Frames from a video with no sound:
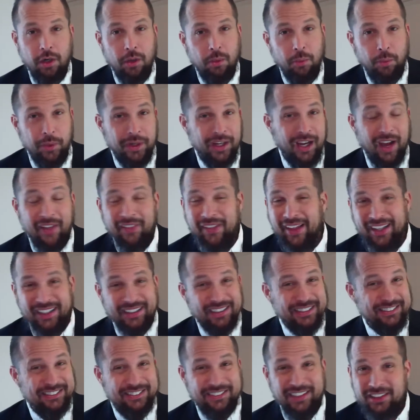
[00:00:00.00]
We got that
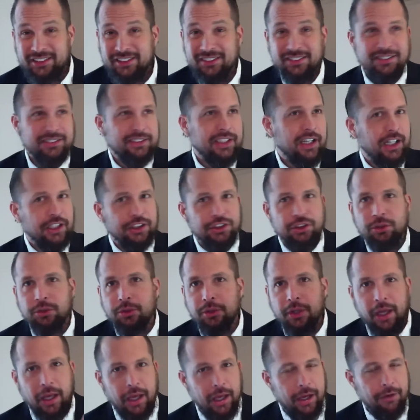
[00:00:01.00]
session scheduled
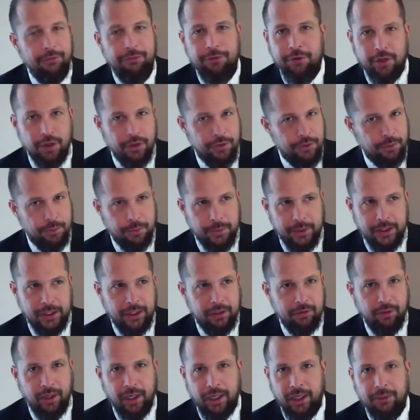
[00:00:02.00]
every other week,
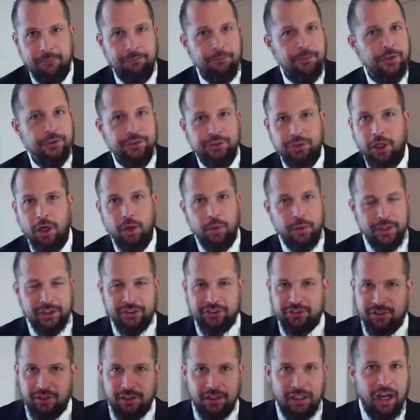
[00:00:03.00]
right? So
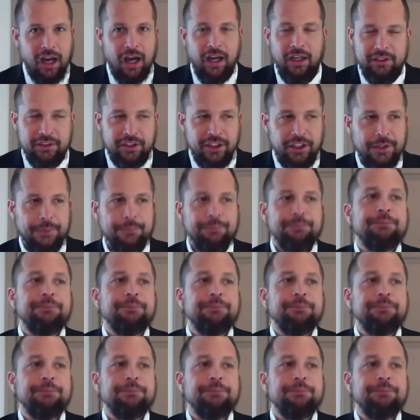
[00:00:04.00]
it's locked in.